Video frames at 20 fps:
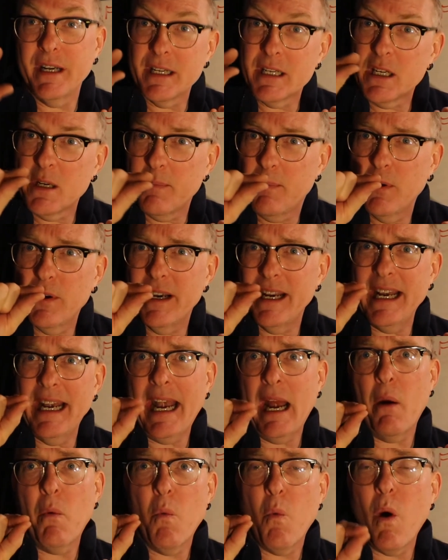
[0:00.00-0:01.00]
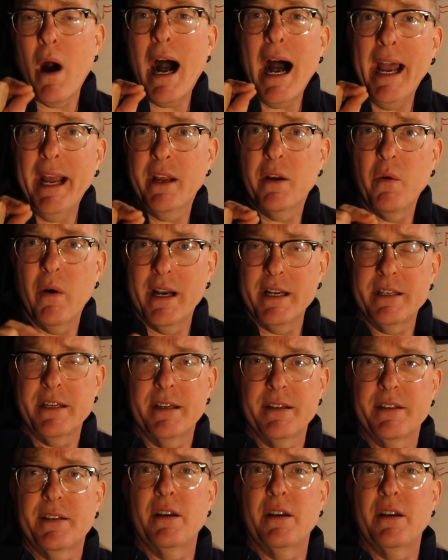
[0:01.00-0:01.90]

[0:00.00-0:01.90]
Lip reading: is to put it in a why question.